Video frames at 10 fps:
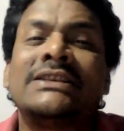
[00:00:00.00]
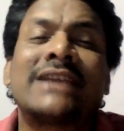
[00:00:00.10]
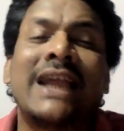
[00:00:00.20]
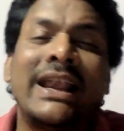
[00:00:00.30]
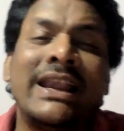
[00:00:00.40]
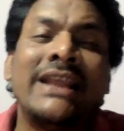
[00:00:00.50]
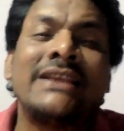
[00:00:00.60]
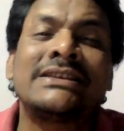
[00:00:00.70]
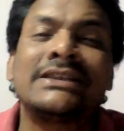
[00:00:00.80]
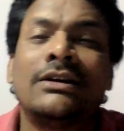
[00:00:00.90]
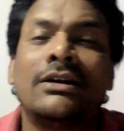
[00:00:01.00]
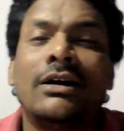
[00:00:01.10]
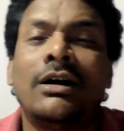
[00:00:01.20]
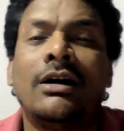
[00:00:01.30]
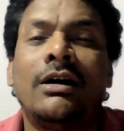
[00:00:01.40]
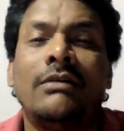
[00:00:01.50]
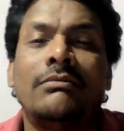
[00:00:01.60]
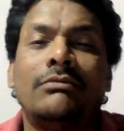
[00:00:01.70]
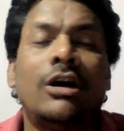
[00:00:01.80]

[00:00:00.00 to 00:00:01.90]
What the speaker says: this kindness, uh,